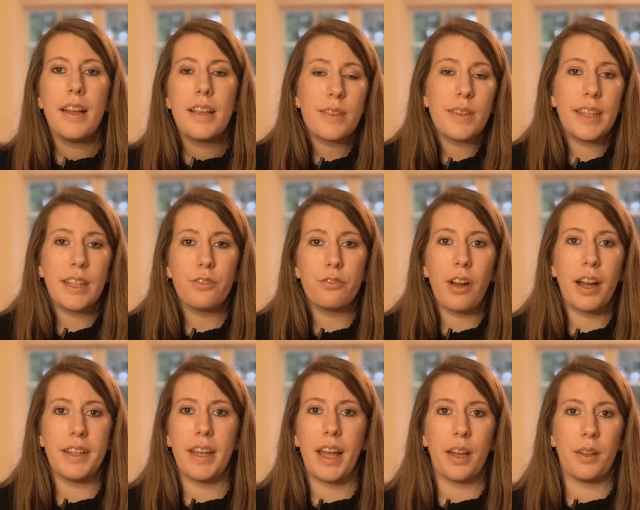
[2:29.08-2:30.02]
So I think
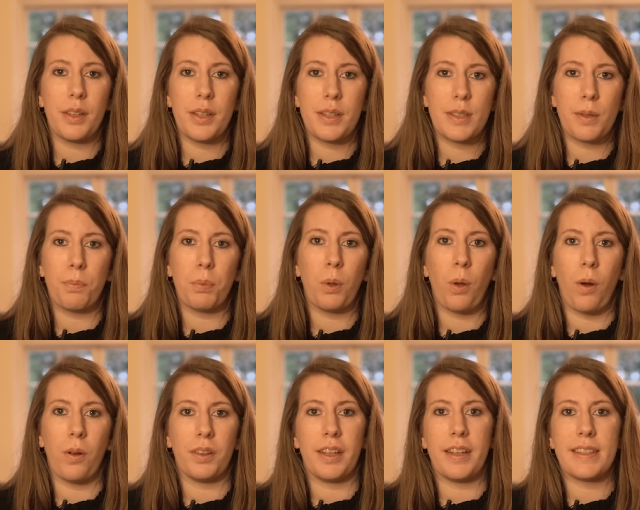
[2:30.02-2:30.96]
right now this is a
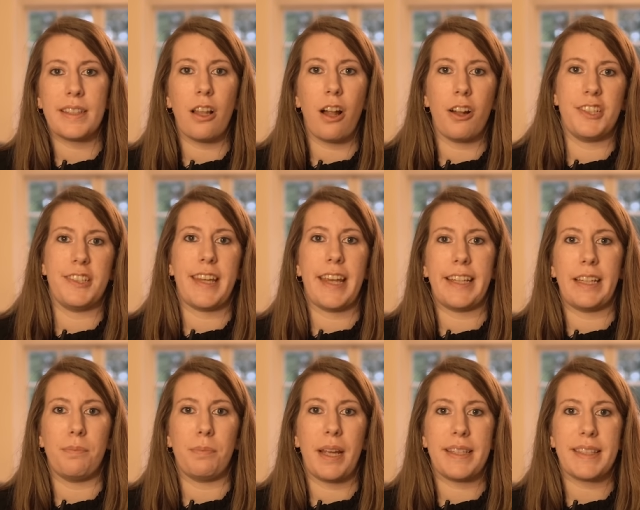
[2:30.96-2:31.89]
plot that is largely
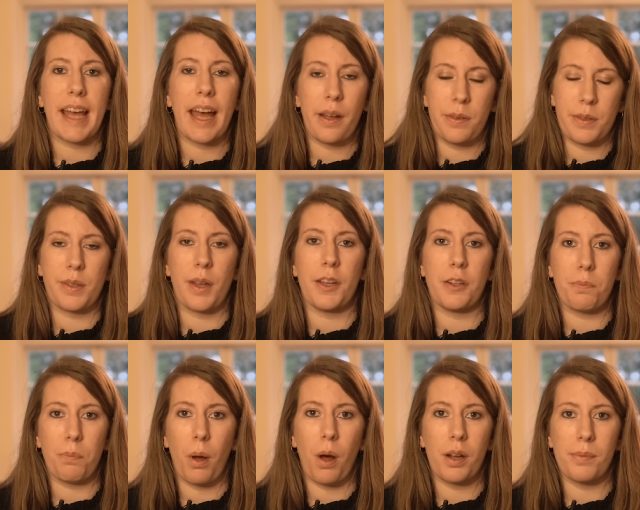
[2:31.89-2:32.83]
taking place outside
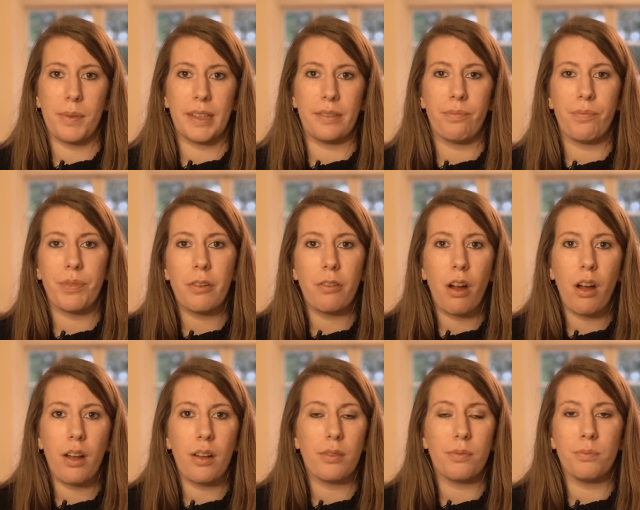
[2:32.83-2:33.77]
of Parliament. There
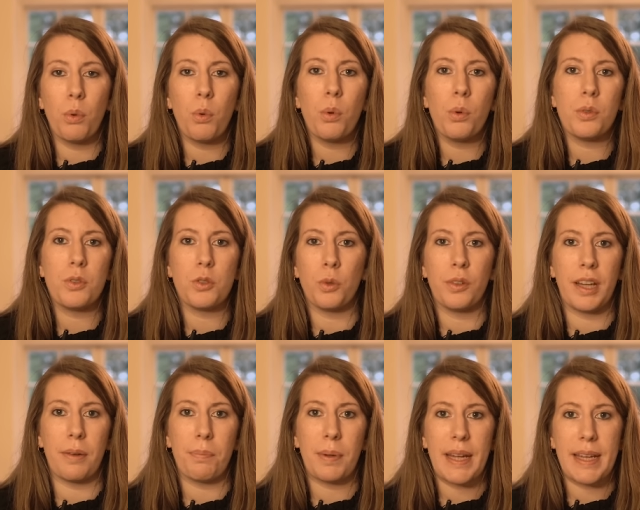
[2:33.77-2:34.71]
are more Tory
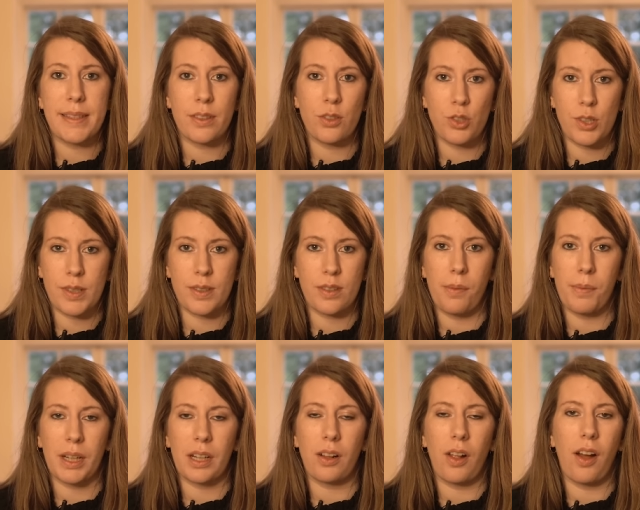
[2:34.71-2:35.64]
MPs than just
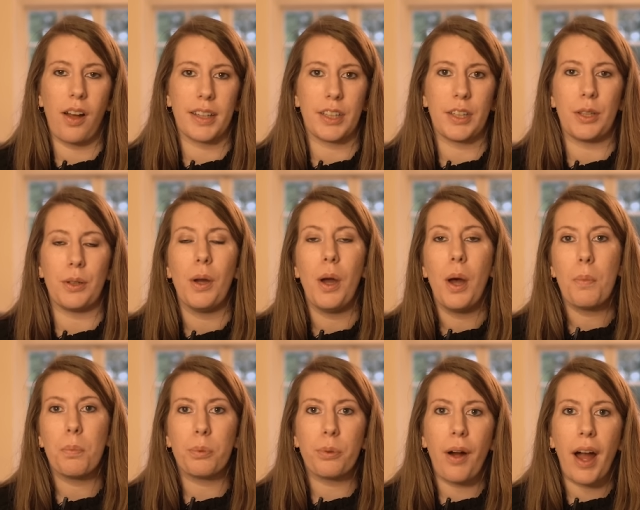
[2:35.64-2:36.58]
Simon Clarke who
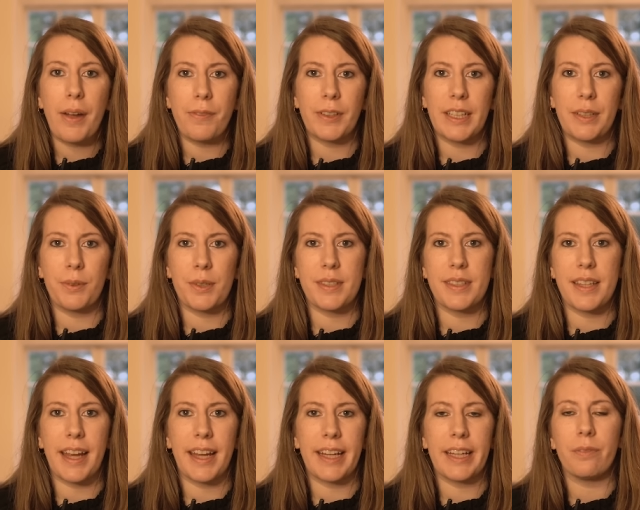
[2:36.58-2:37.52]
privately will
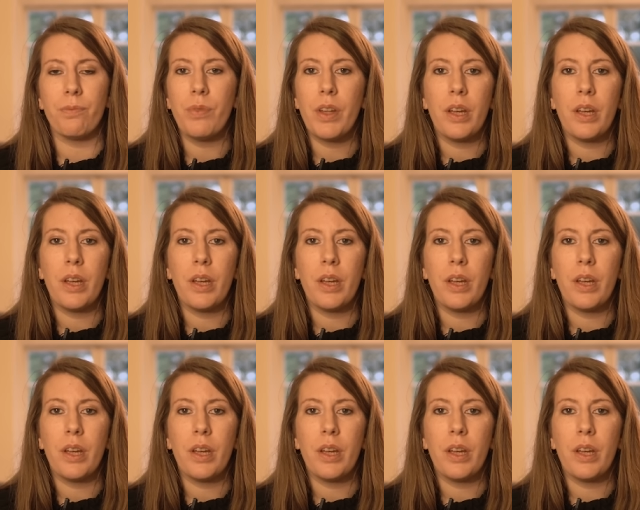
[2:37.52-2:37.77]
say,